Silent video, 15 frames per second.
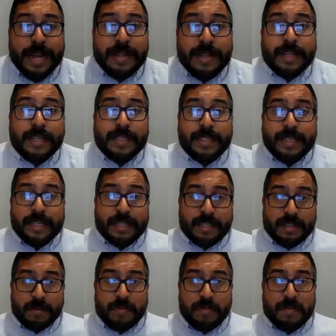and listening to
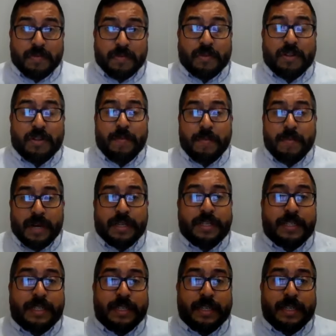the people
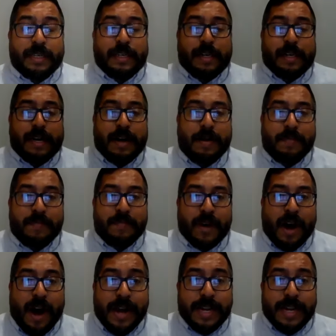amongst the
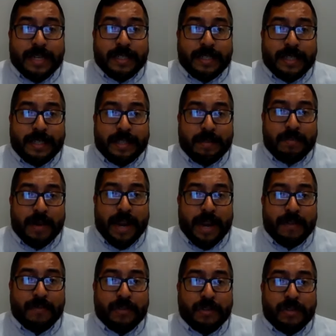audience at the
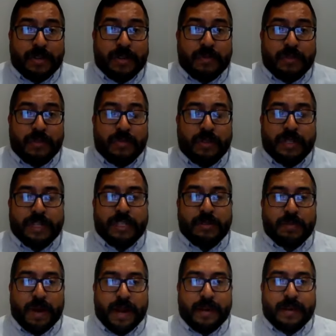behavioral unit. Was really
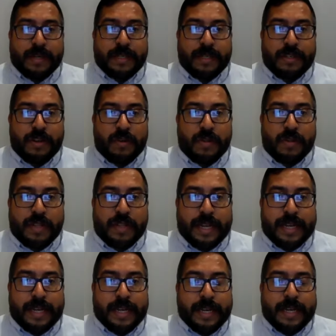inspiring to know that
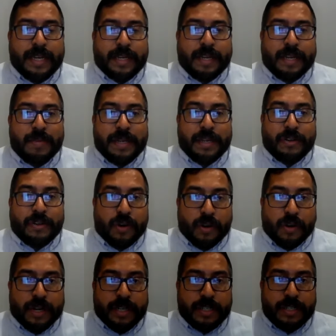they can be
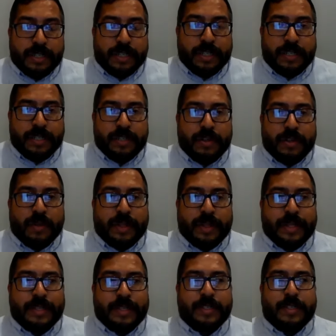encouraged to know that
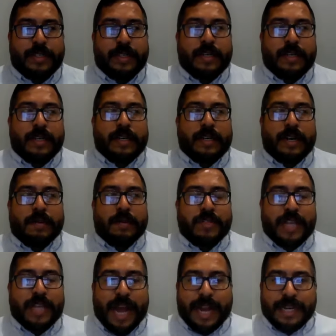this
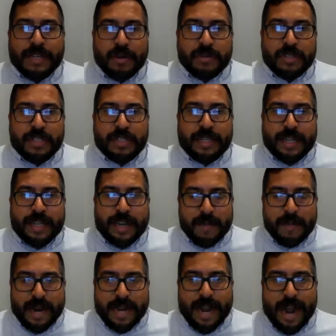diagnosis that they
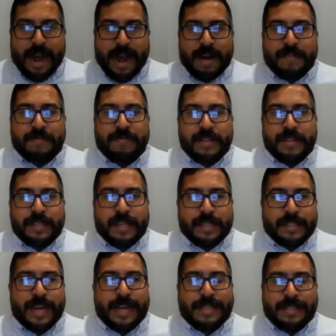might have does
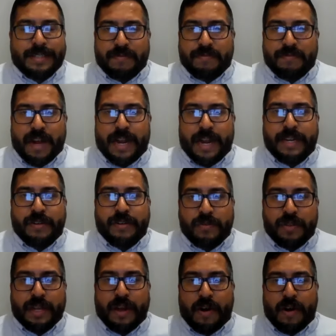not define who
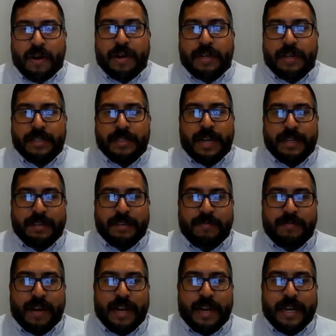they are, does not
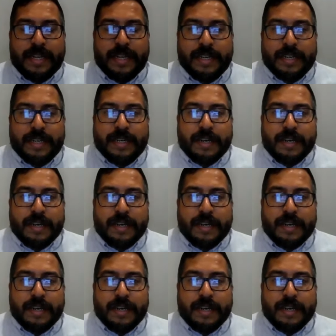define